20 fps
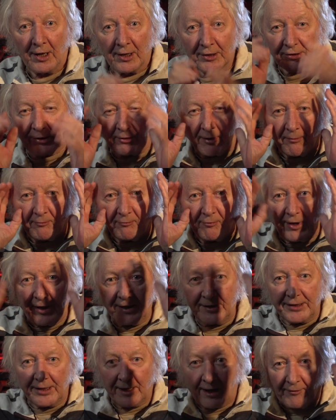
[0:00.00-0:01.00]
So I've
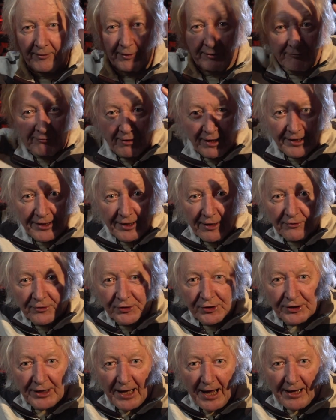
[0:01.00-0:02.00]
got a radio
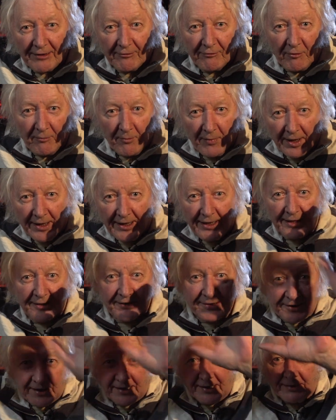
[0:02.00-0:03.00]
scanner on my head,
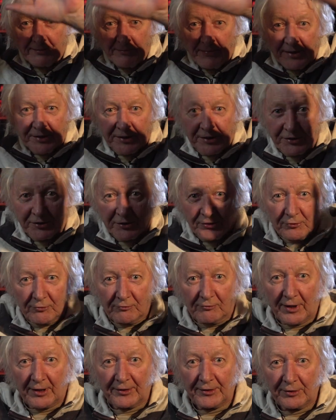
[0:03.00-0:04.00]
sending messages
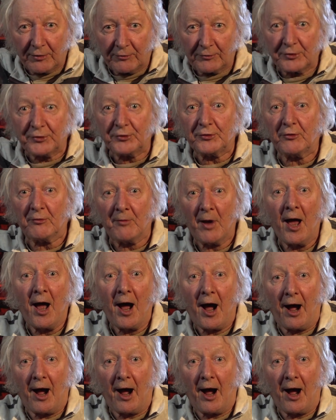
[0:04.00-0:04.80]
all around the auditorium.